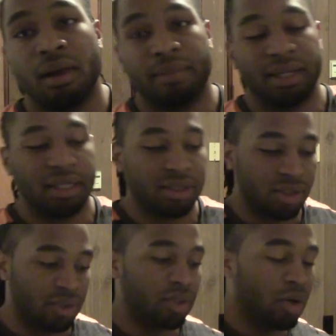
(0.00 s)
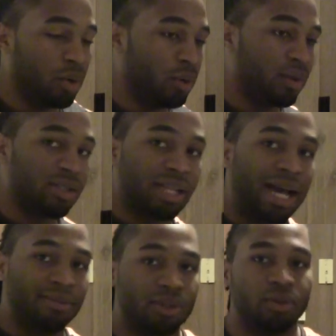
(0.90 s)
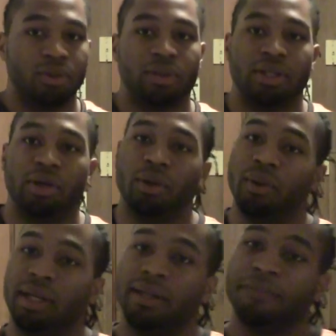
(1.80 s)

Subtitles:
because there's absolutely no way